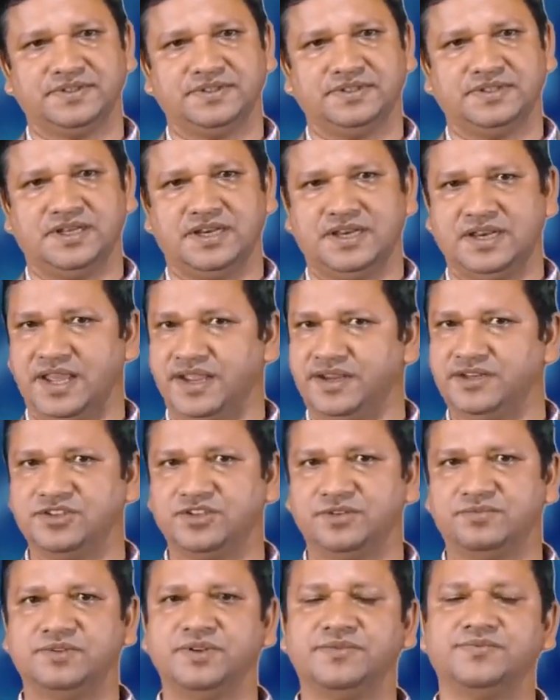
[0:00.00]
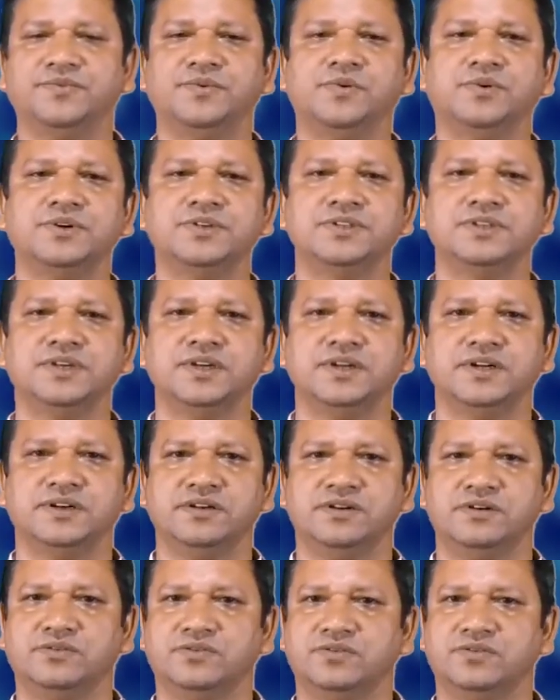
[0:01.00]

The lines of the force due